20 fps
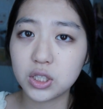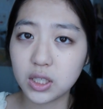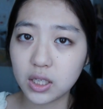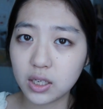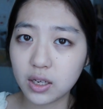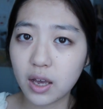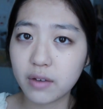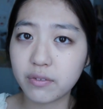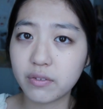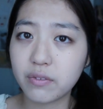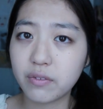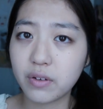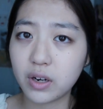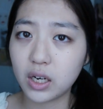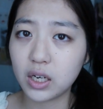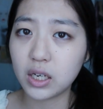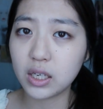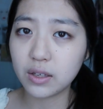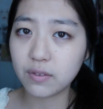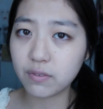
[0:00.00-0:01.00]
did have a
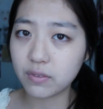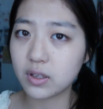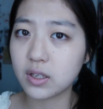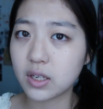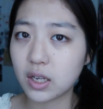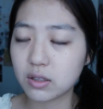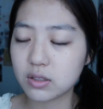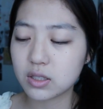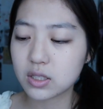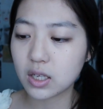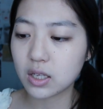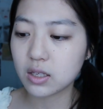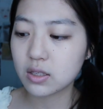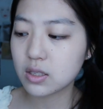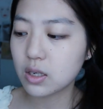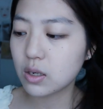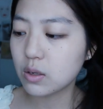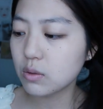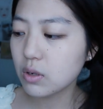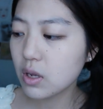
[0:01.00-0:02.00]
very evened out skin
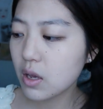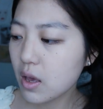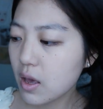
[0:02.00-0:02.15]
tone.